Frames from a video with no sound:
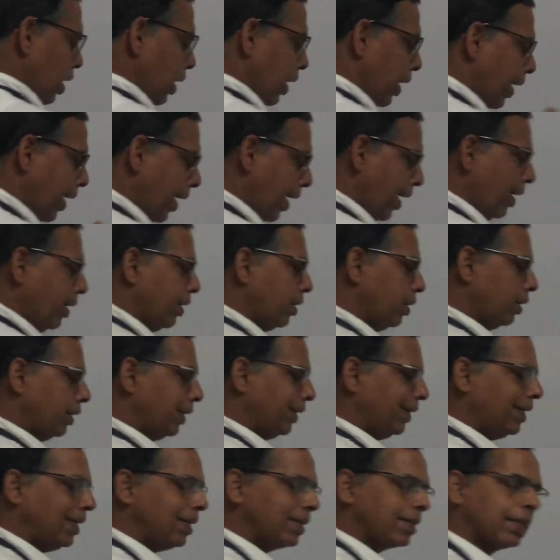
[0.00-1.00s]
And
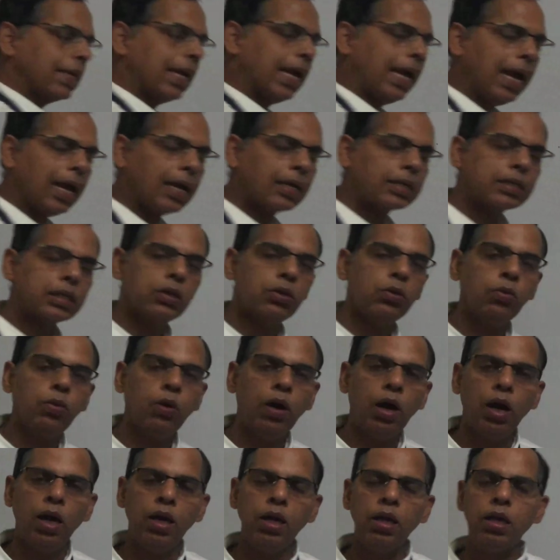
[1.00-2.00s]
this x and
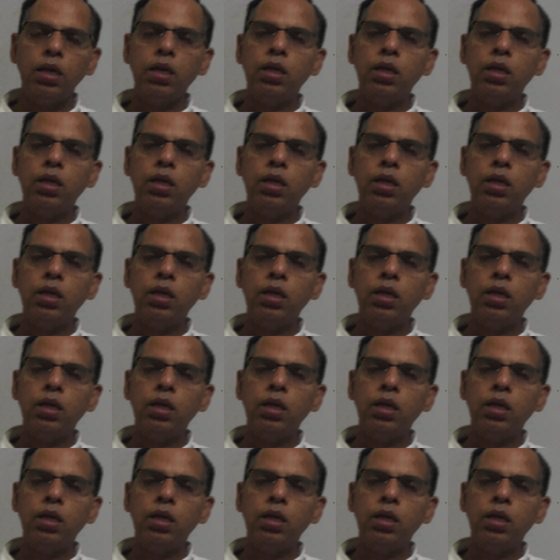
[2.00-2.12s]
y